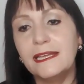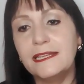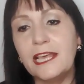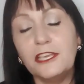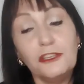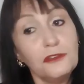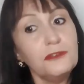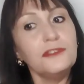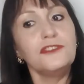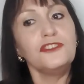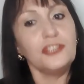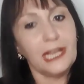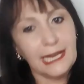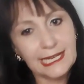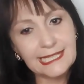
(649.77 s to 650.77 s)
They use
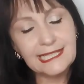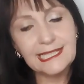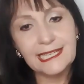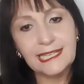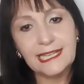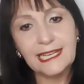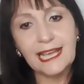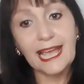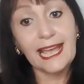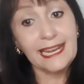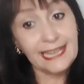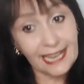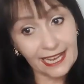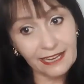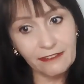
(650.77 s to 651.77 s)
jealousy
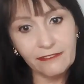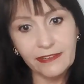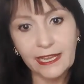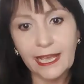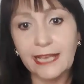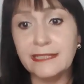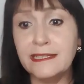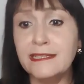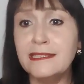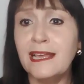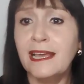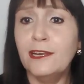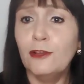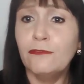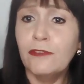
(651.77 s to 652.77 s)
and envy as a
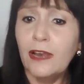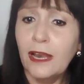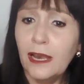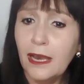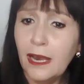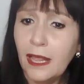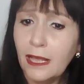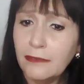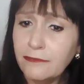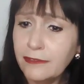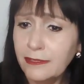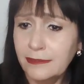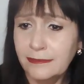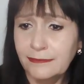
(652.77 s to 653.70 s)
sign of love.